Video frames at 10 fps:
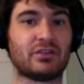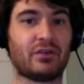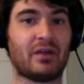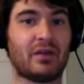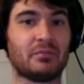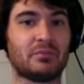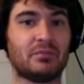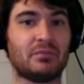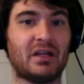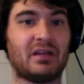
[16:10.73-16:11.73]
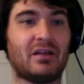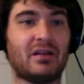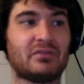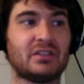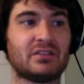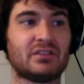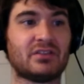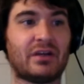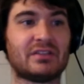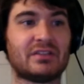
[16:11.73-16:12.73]
them hitting lefties,
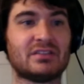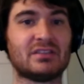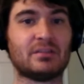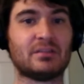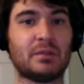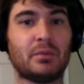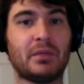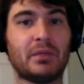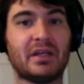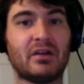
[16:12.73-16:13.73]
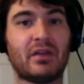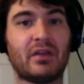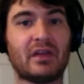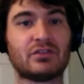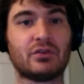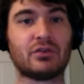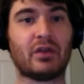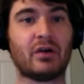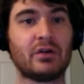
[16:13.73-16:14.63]
so I could see some people being in on that too, though.